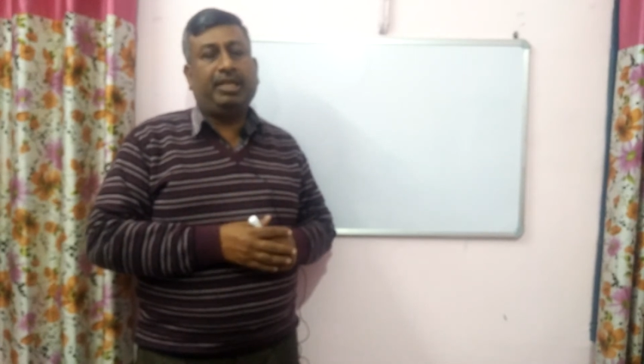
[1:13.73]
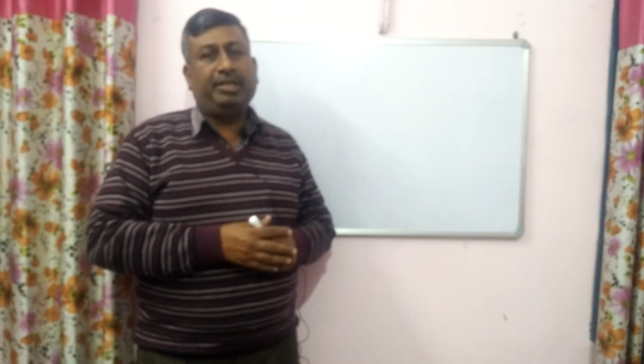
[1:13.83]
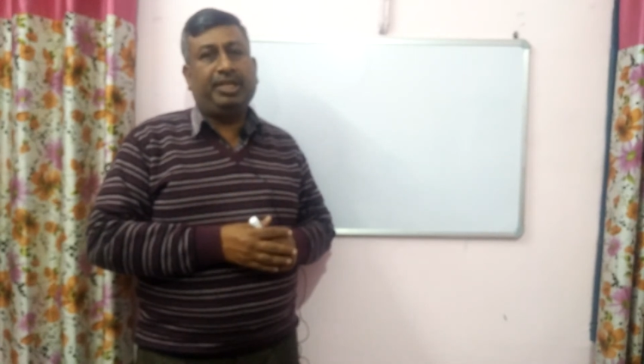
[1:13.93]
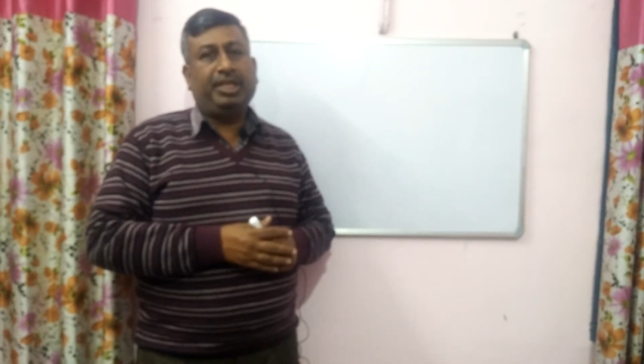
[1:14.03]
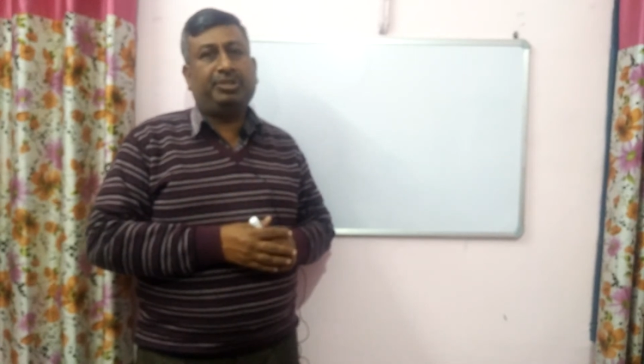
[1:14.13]

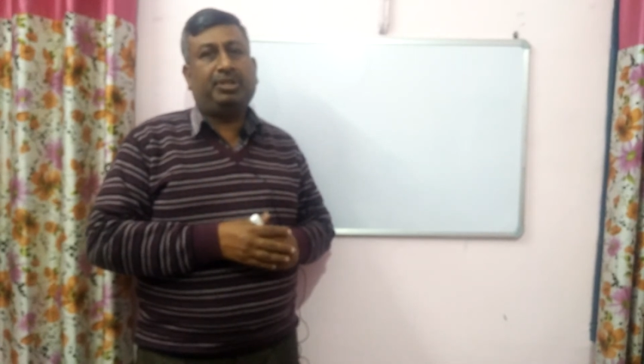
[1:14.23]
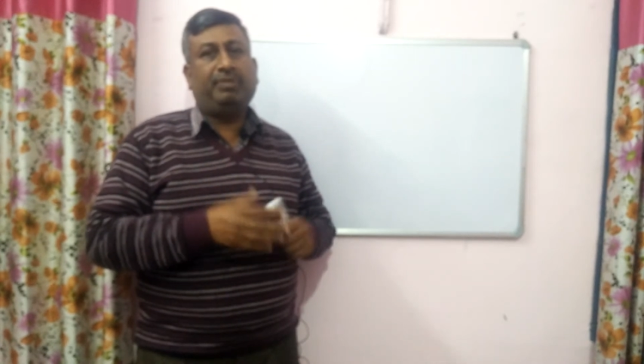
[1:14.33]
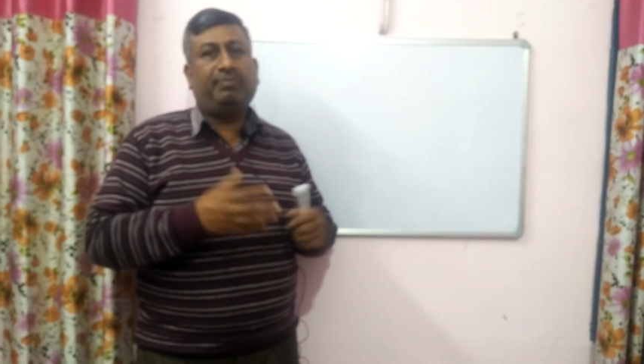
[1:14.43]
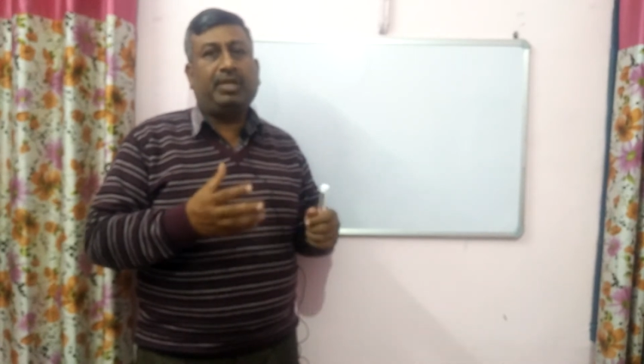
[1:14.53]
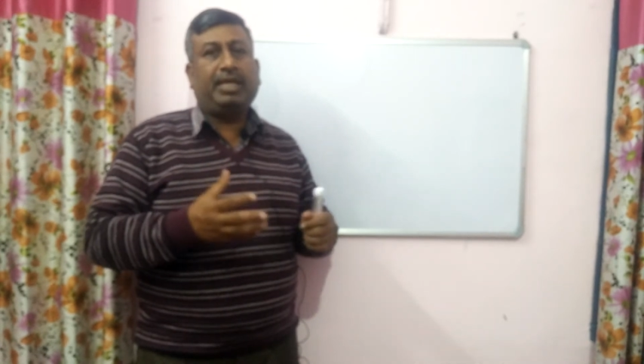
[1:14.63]
irrigation
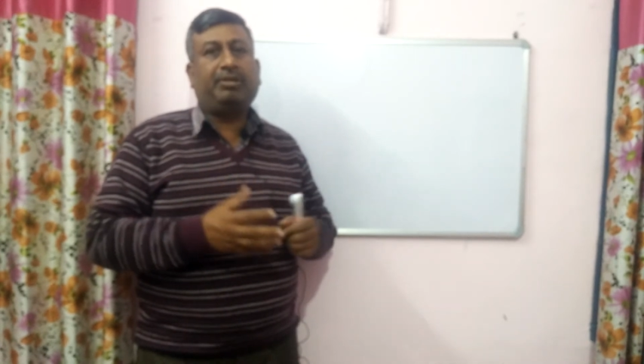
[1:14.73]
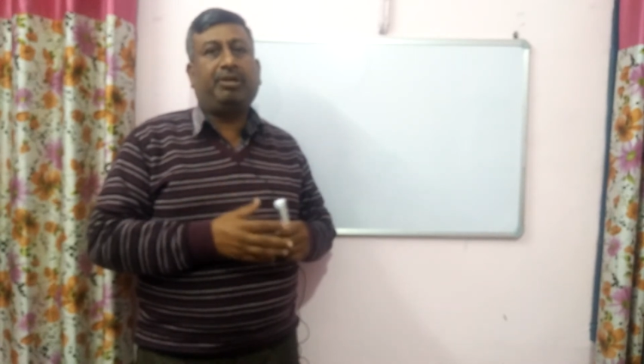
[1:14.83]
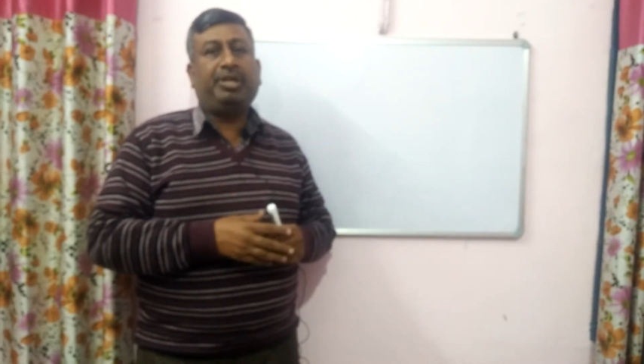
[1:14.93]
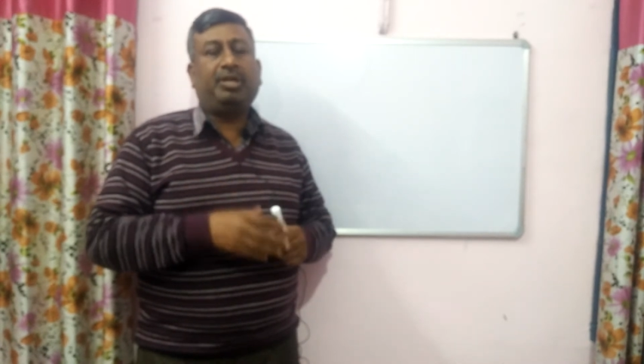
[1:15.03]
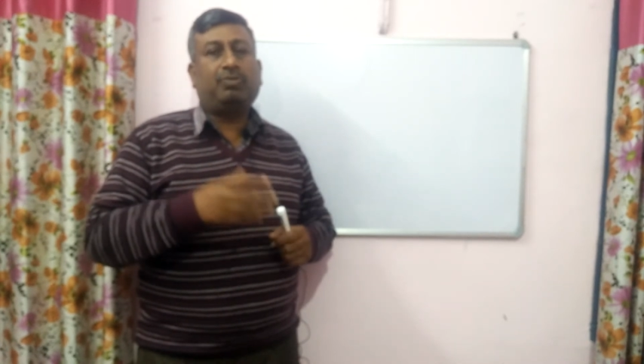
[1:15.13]
in 1 hectare
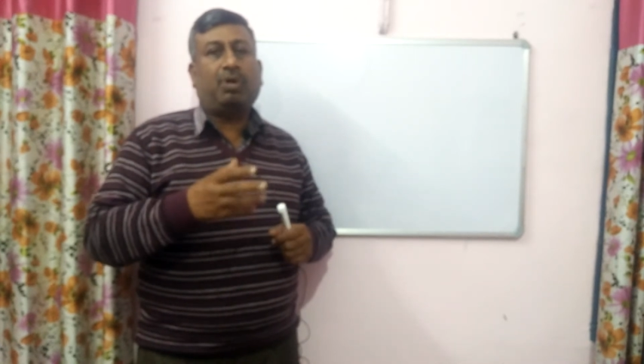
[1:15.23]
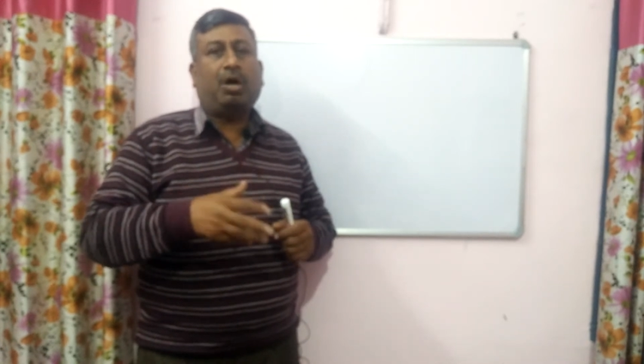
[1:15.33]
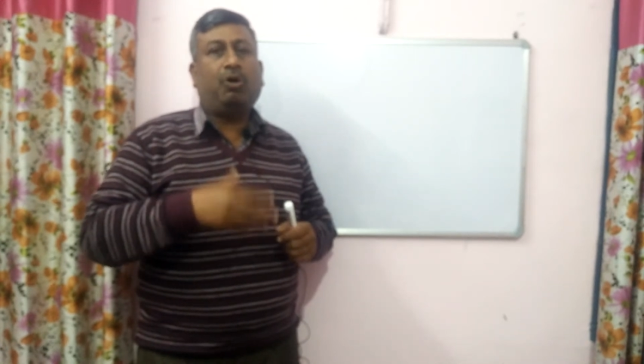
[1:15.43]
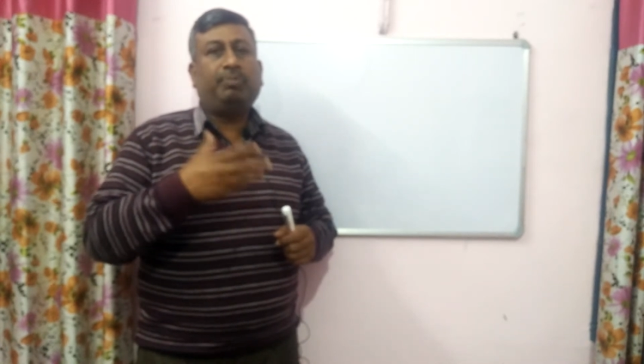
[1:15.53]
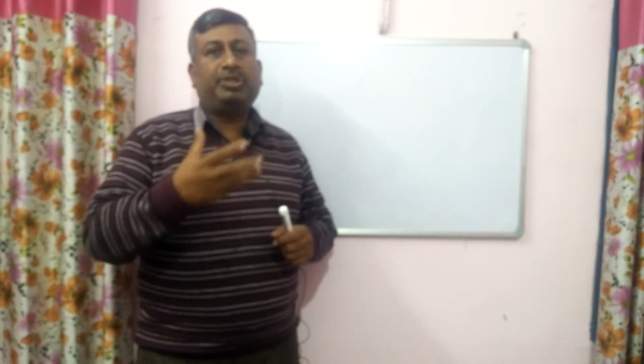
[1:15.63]
area, so
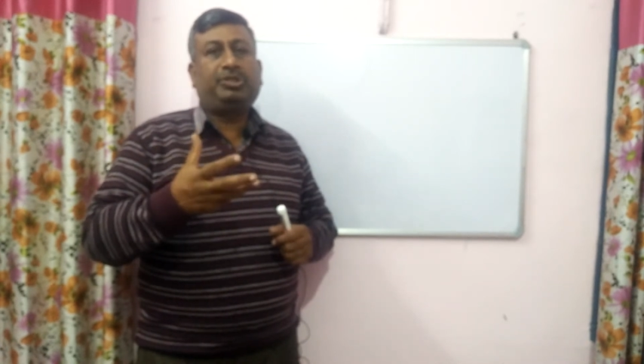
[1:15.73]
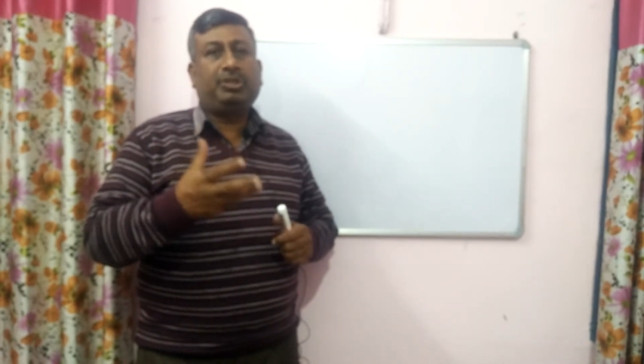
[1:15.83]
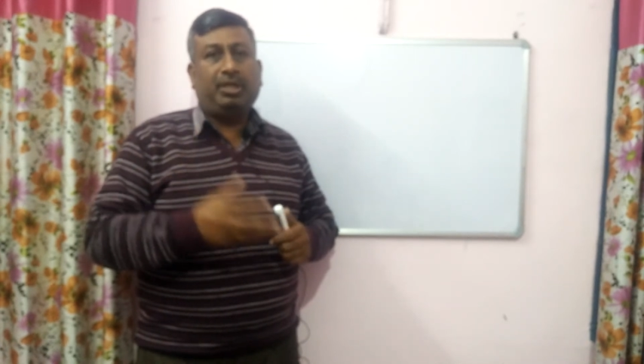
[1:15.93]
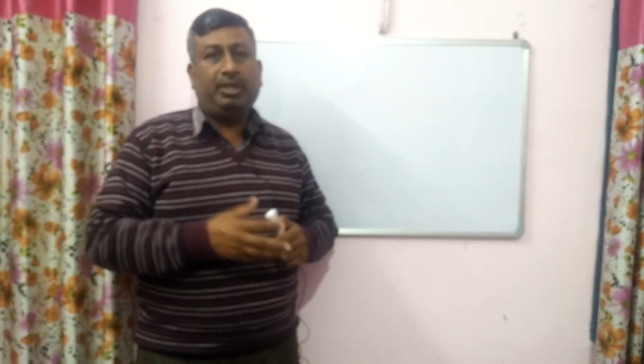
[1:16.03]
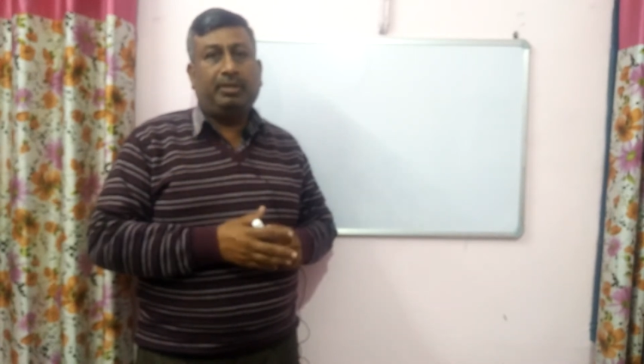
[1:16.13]
how much
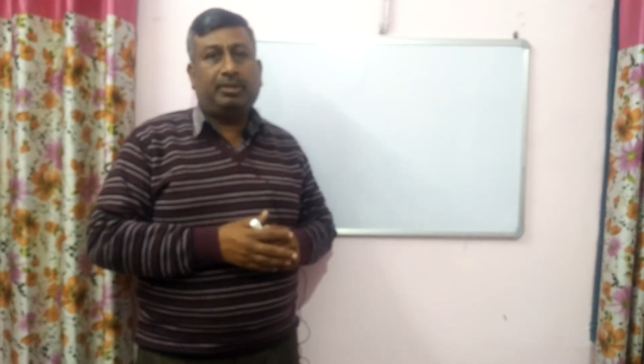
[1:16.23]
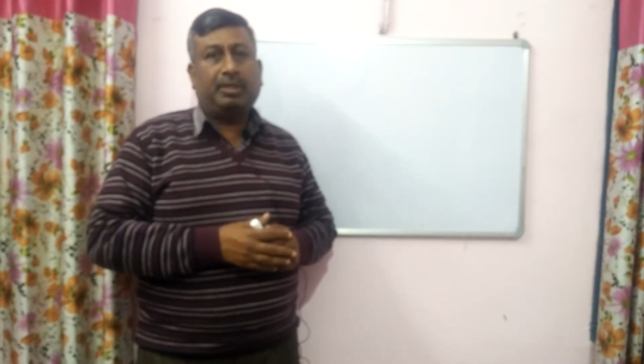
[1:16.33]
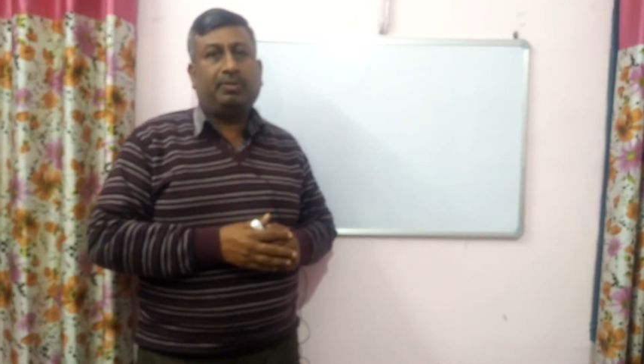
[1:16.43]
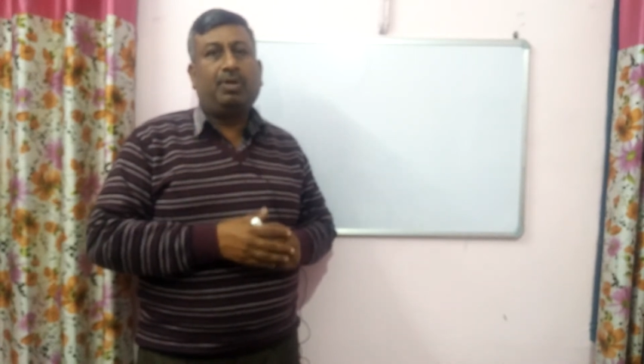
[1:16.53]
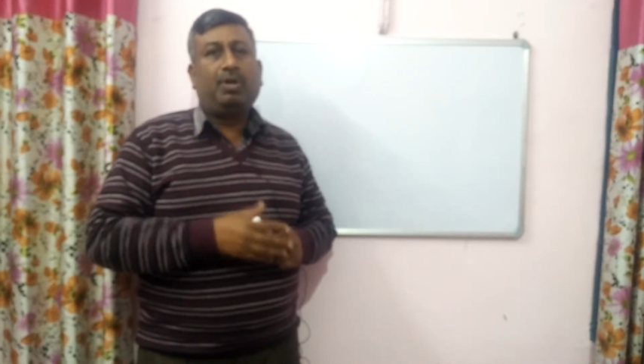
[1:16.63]
liter